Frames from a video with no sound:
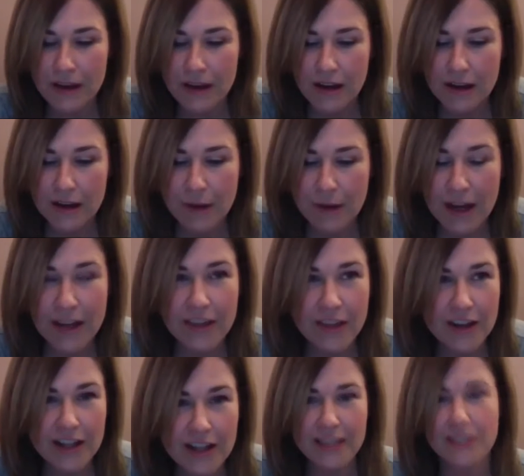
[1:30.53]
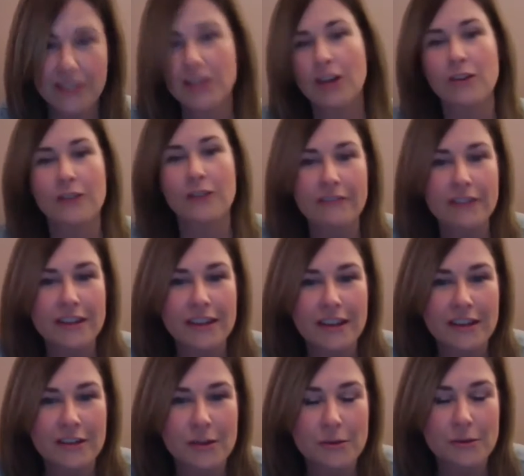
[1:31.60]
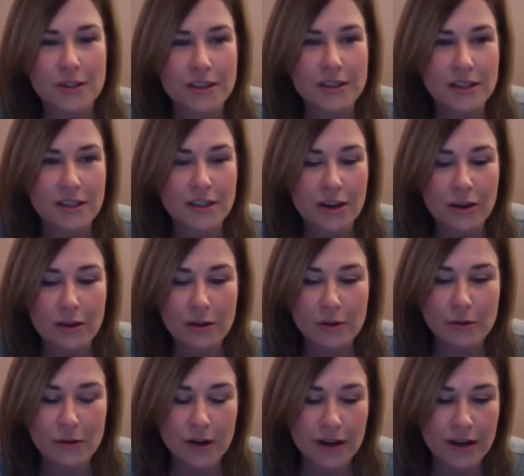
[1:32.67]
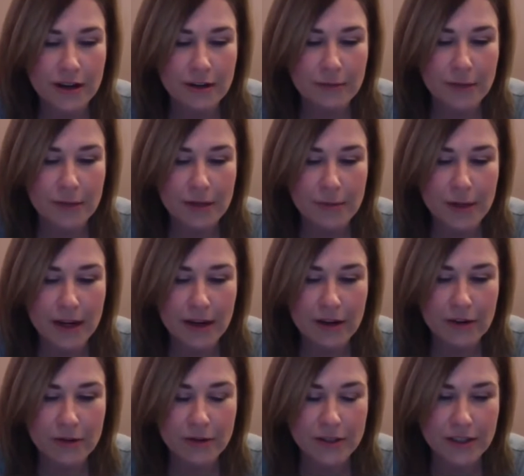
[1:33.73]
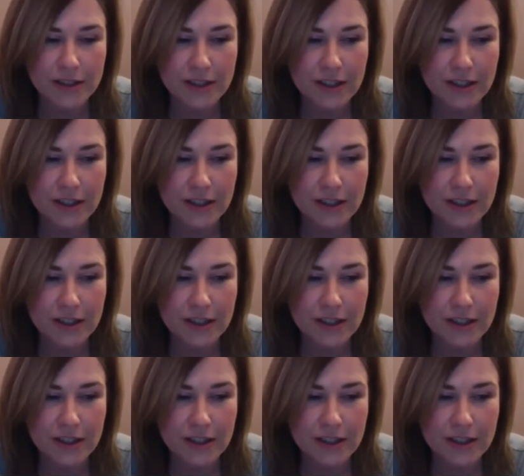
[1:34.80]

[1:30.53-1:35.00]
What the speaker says: I thought I had known everything there was to know about